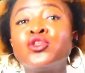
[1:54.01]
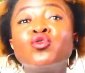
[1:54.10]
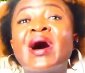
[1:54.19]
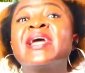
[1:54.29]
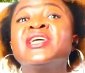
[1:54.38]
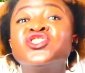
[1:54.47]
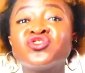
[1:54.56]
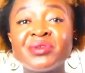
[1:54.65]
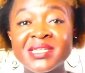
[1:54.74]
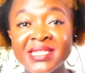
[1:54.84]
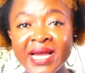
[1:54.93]
you are
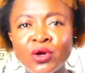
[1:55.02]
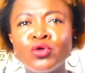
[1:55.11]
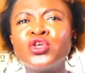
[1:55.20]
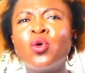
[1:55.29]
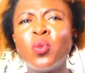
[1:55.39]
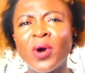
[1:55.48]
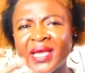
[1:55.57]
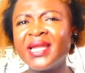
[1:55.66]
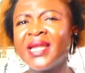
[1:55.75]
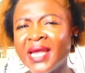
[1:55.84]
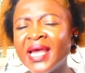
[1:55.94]
interested or you're
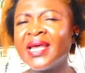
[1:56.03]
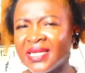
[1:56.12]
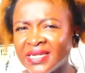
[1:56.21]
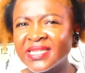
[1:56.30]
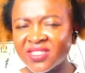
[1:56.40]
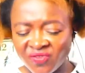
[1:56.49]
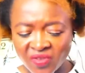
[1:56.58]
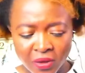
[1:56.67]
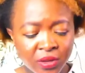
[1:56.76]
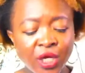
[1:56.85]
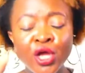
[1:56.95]
working in this
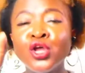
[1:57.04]
field,